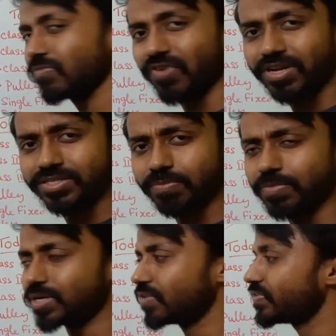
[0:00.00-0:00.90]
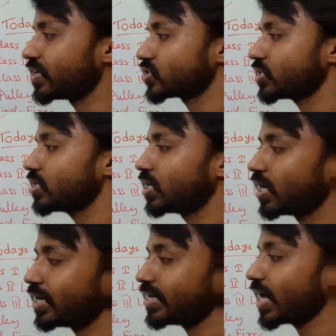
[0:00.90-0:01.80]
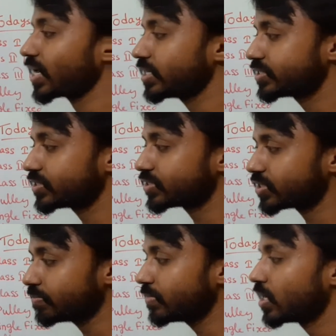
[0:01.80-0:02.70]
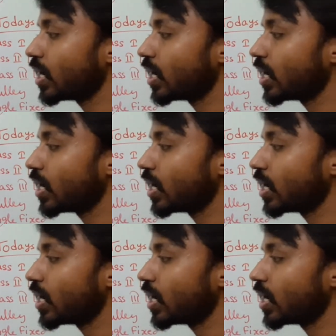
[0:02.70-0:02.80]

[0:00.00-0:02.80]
Very simple definition. Tackle system,